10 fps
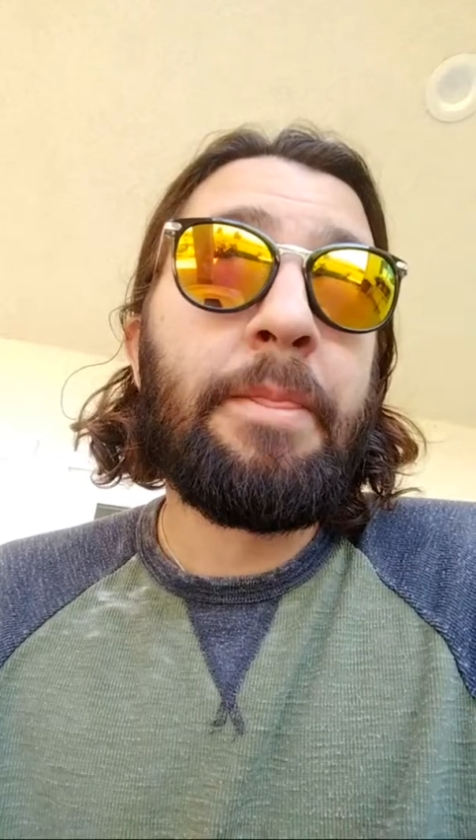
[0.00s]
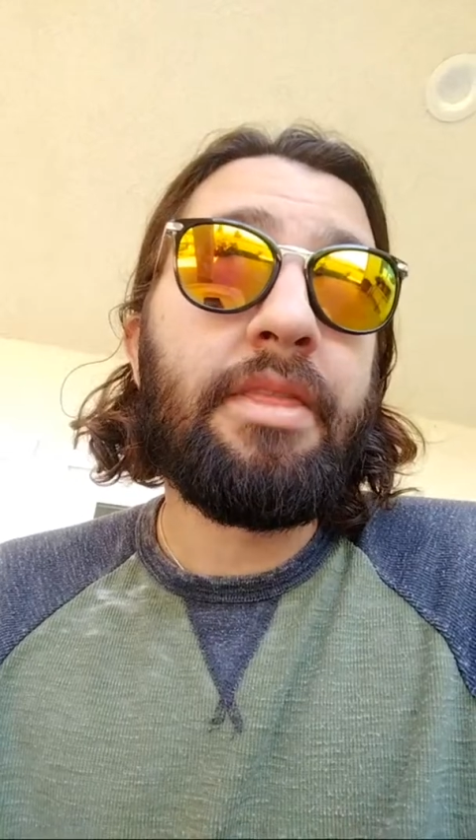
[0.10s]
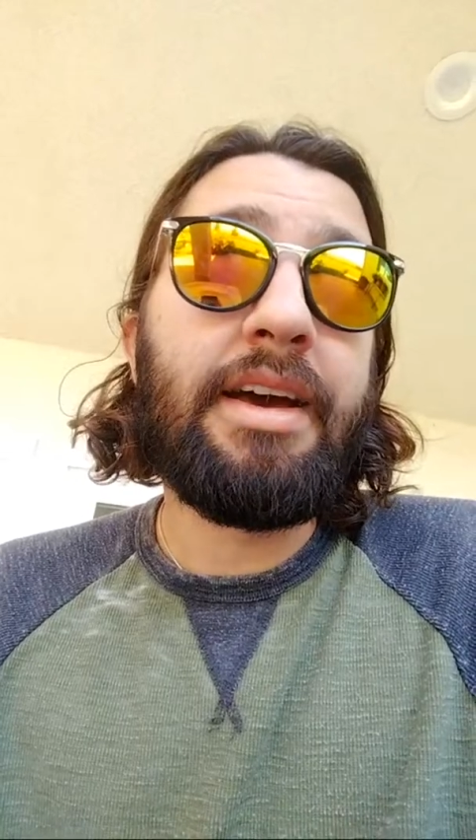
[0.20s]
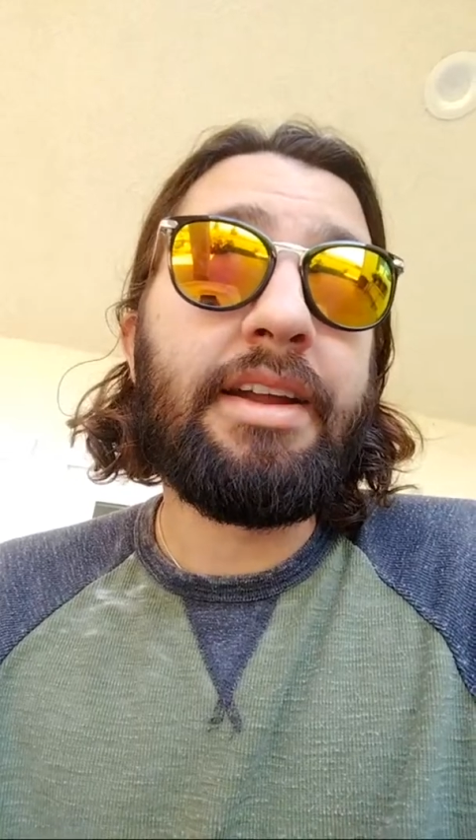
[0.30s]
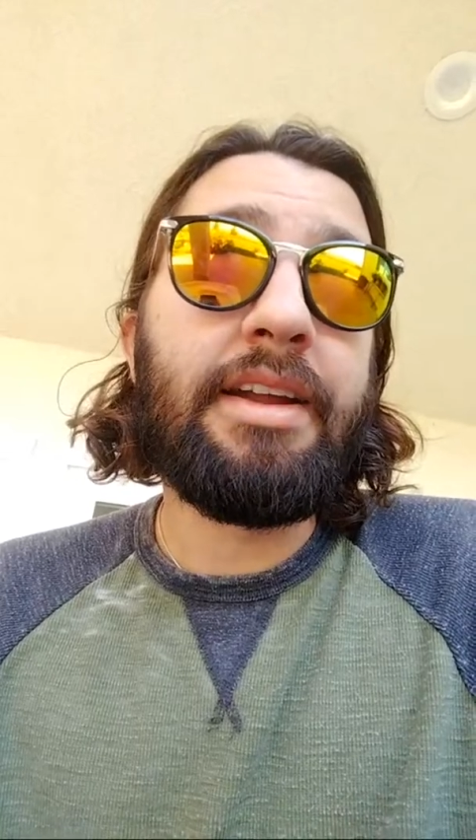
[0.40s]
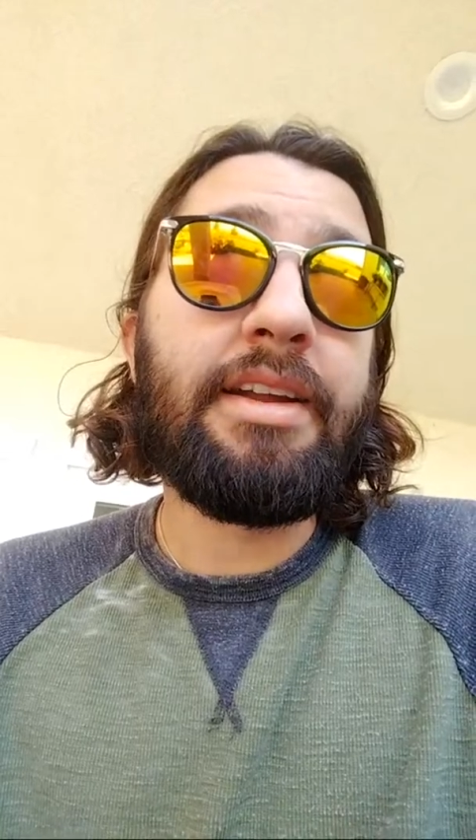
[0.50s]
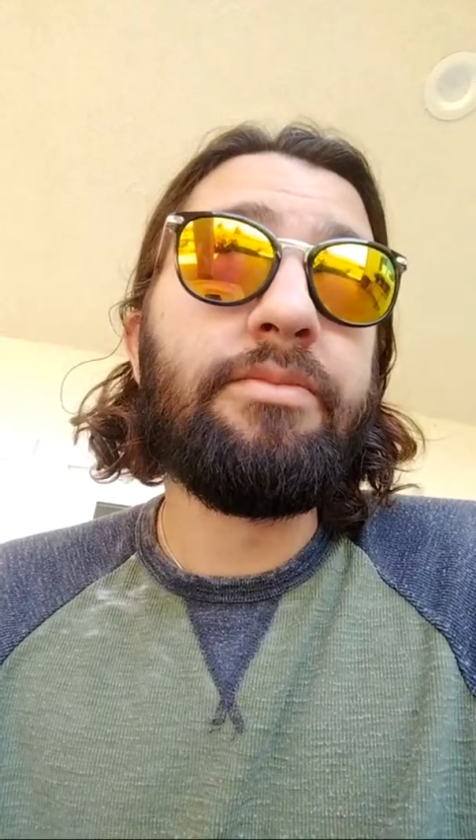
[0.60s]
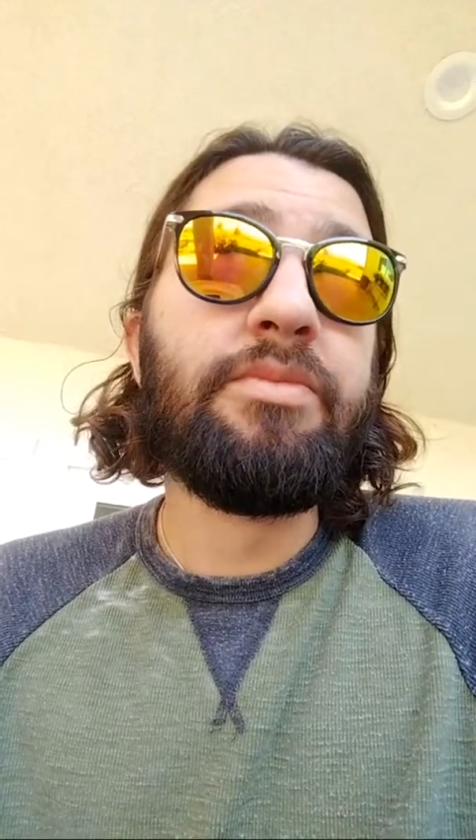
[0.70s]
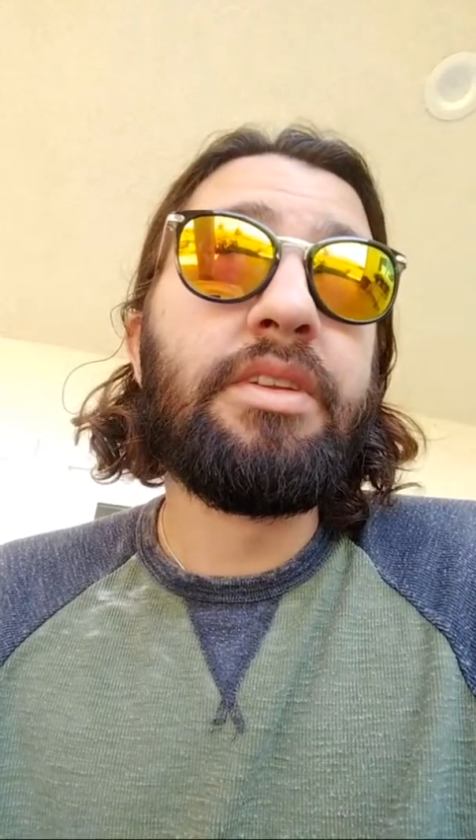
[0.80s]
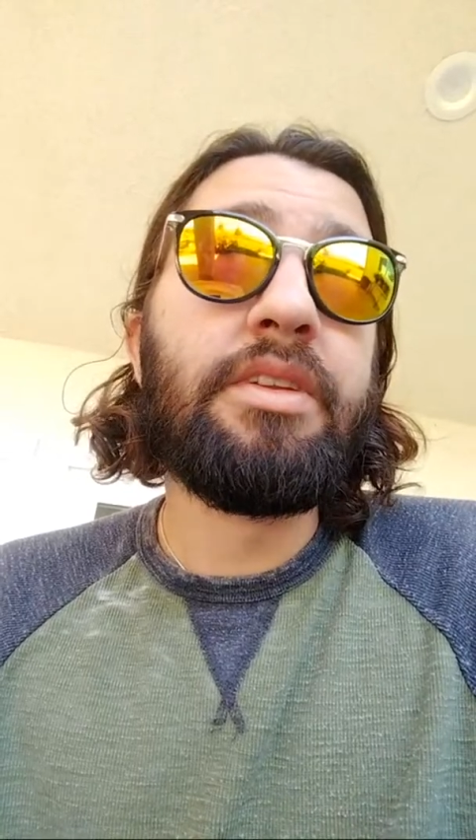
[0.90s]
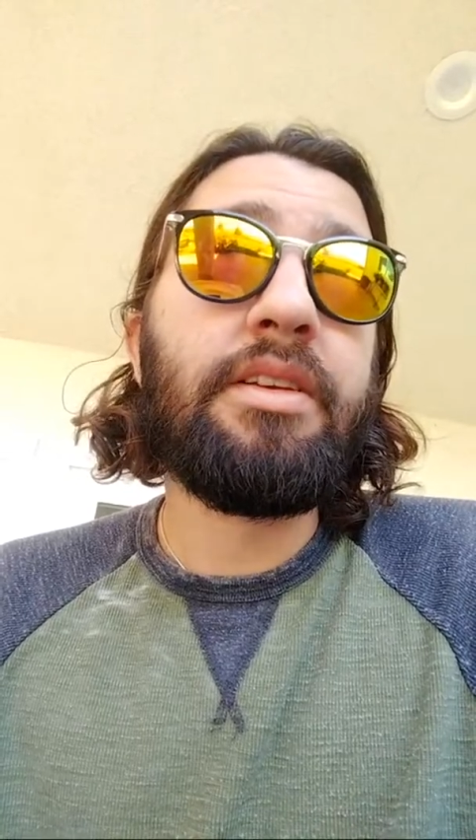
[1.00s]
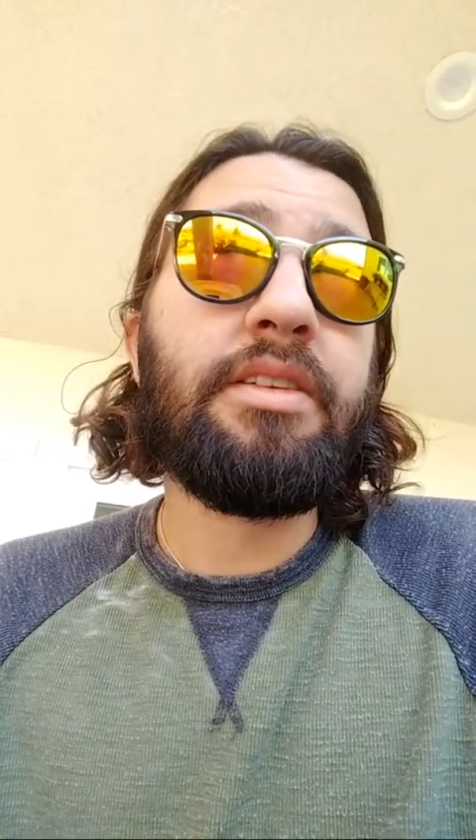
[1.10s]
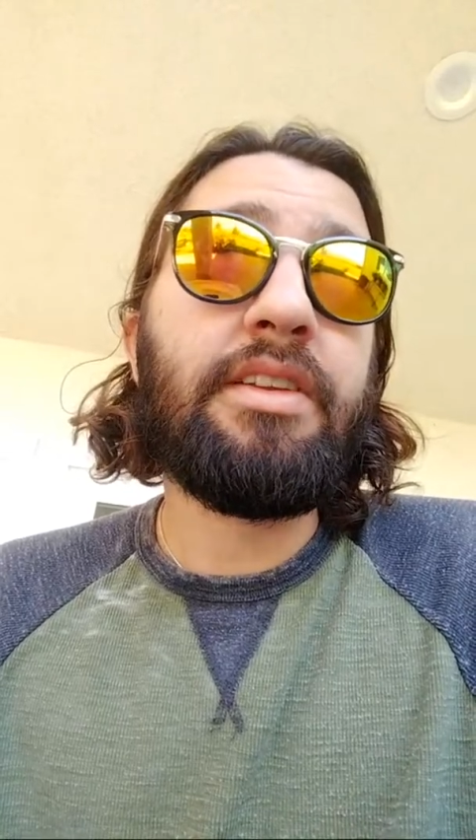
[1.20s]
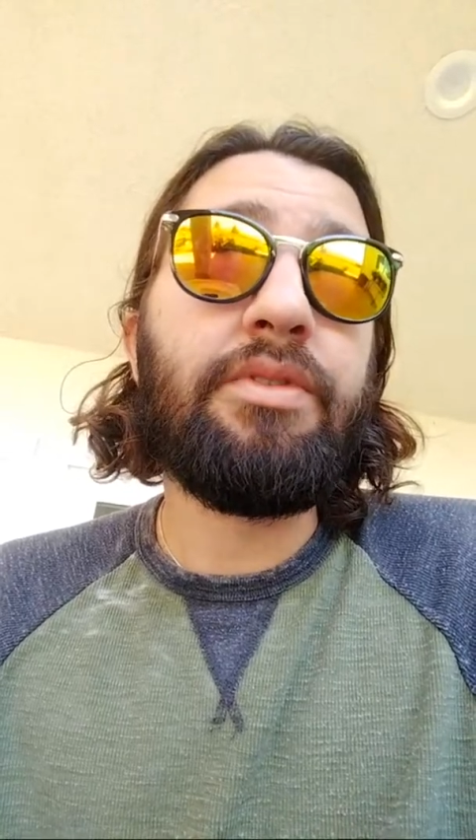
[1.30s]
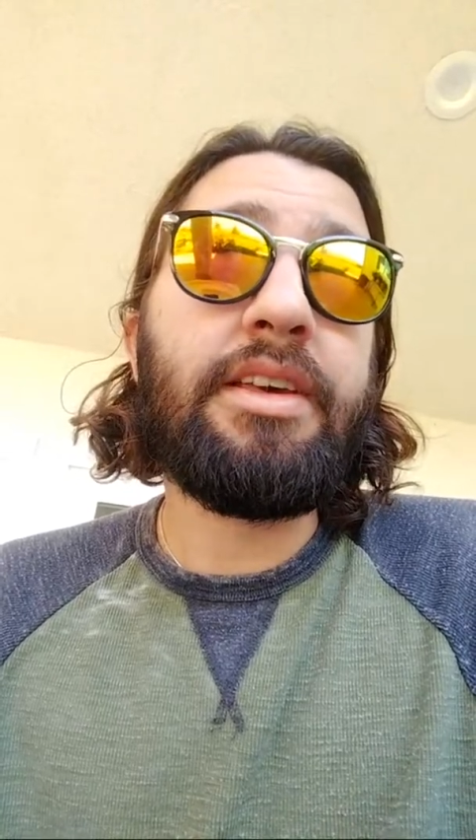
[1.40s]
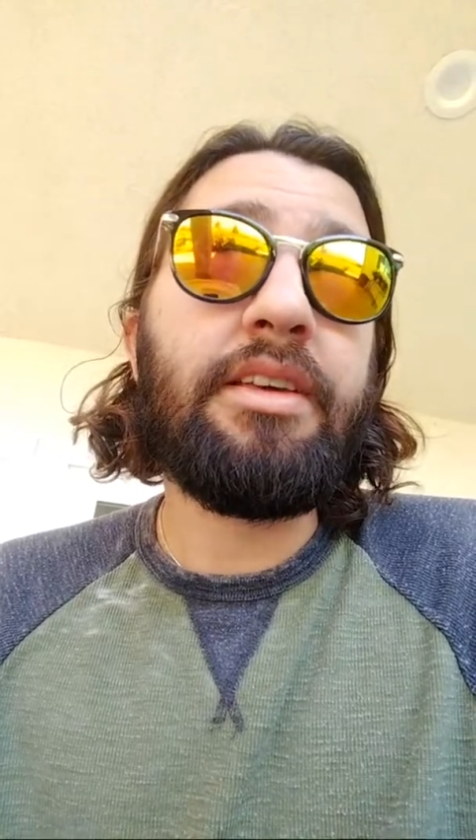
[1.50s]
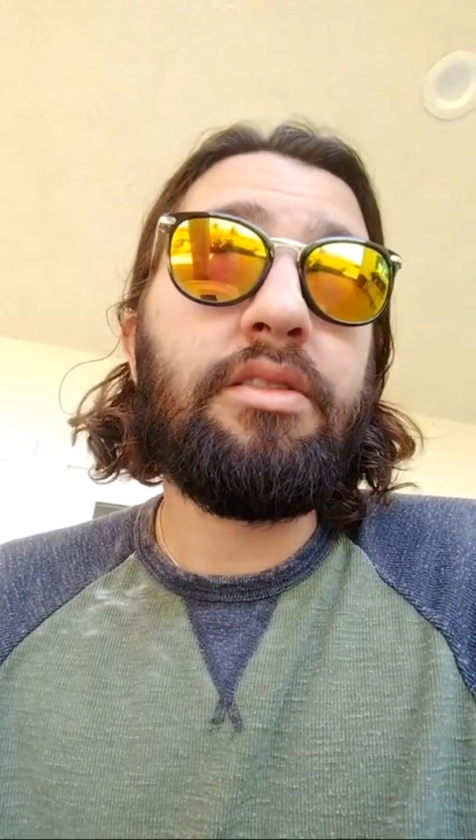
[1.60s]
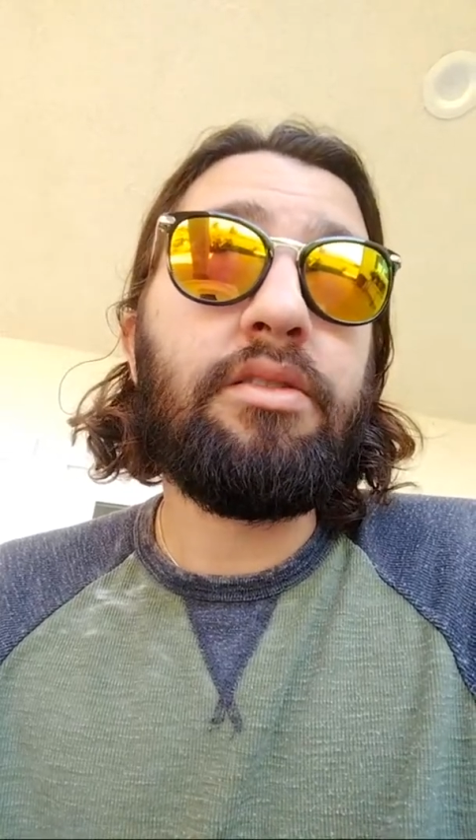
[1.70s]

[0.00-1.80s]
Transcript: that definitely